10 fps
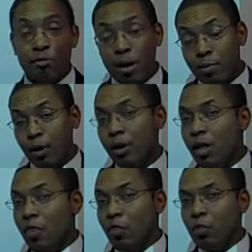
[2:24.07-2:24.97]
remember,
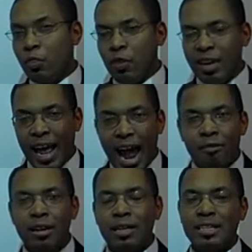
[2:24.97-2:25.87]
the
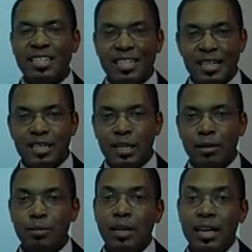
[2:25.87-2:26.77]
inherent
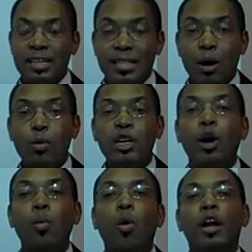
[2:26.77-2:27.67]
system is that we
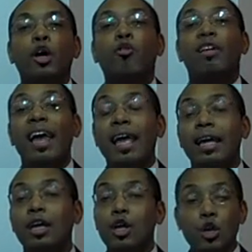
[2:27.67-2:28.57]
don't want to
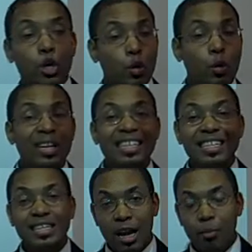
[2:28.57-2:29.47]
create new
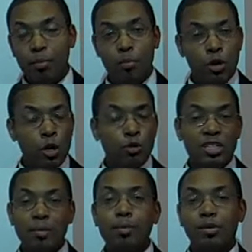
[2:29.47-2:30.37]

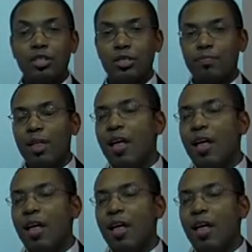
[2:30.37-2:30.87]
symbols.